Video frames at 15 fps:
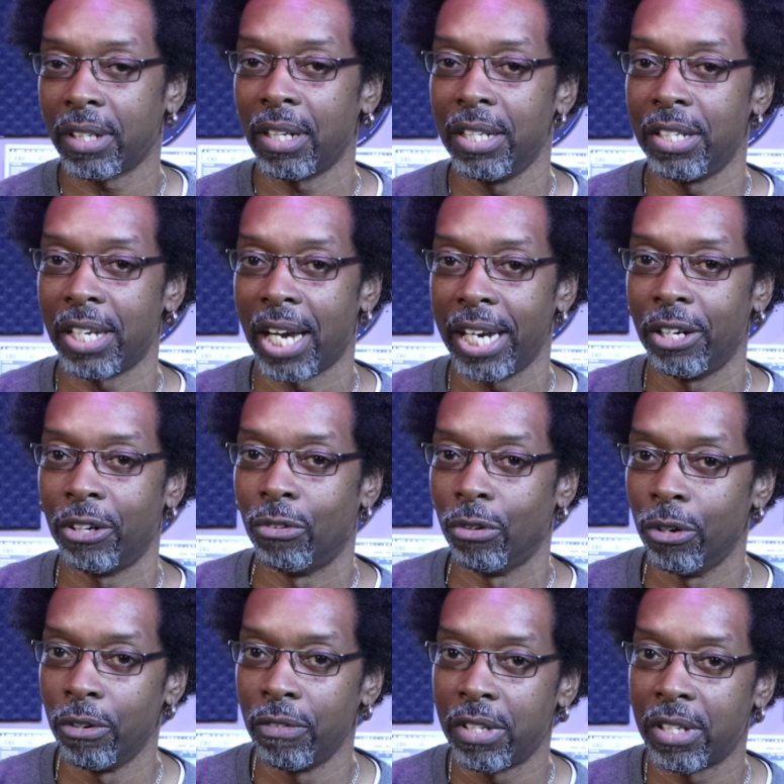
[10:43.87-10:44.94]
inside your
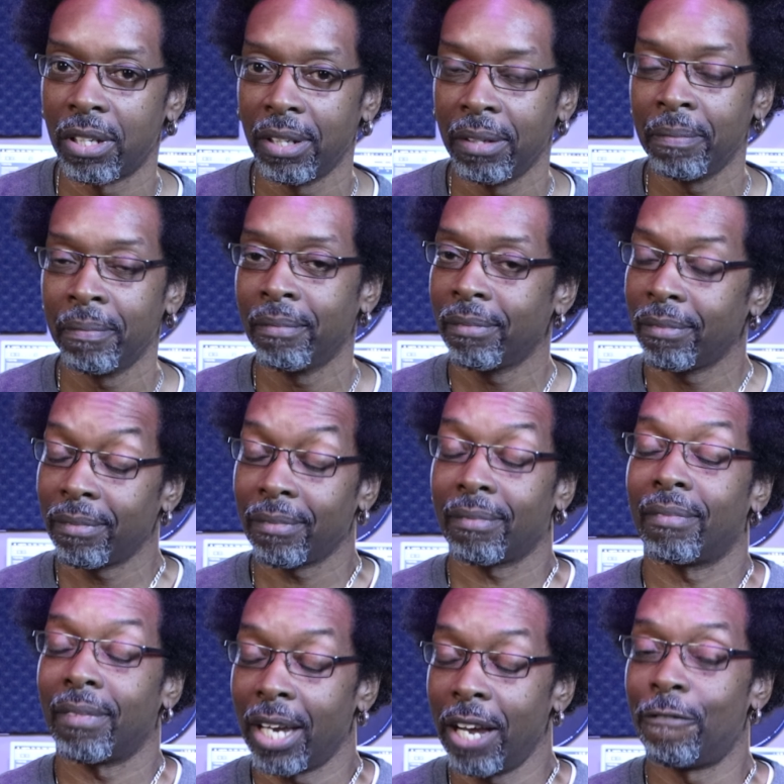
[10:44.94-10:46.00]
grooves.
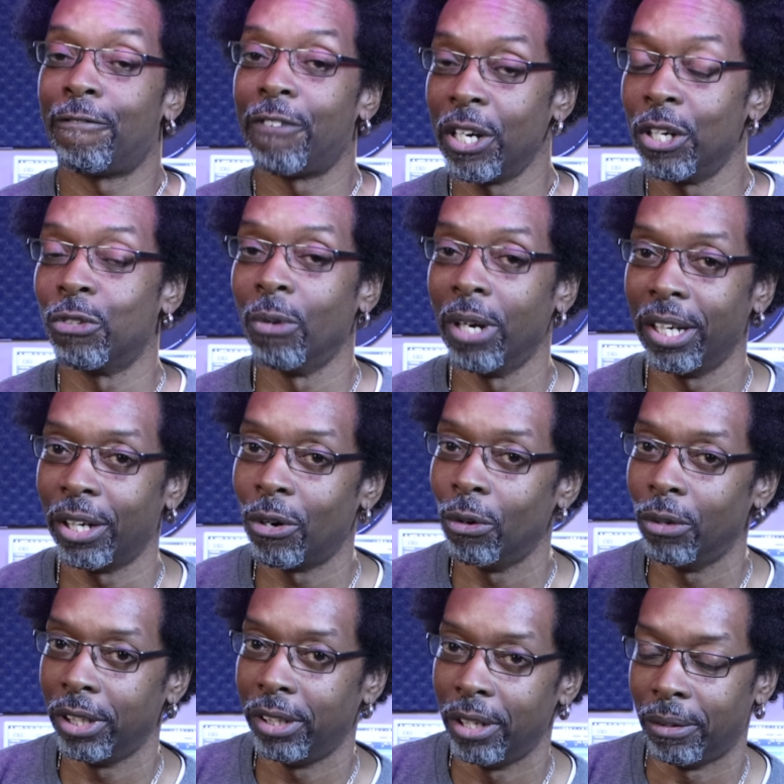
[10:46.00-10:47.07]
It feels really
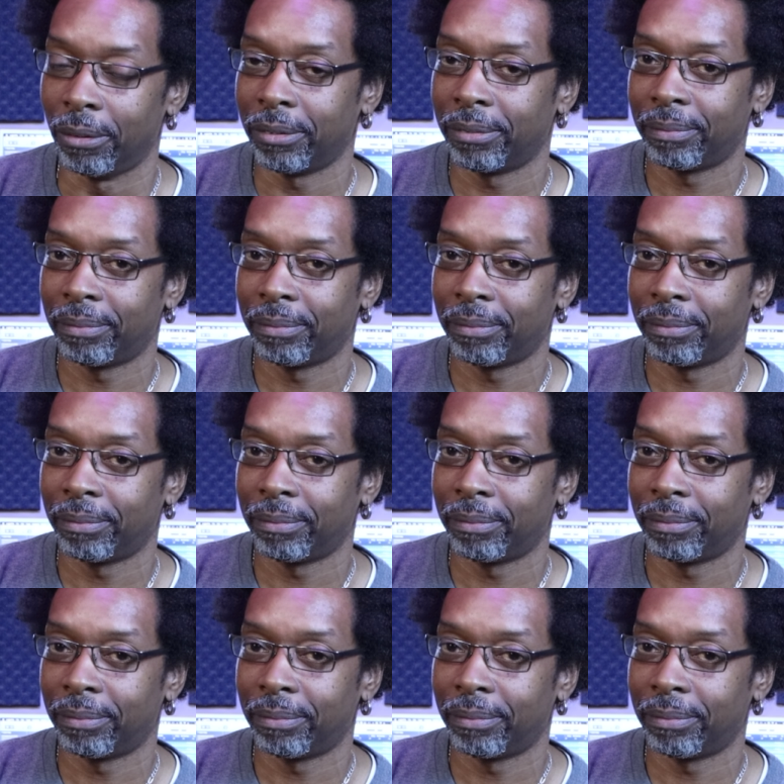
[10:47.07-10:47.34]
cool to do.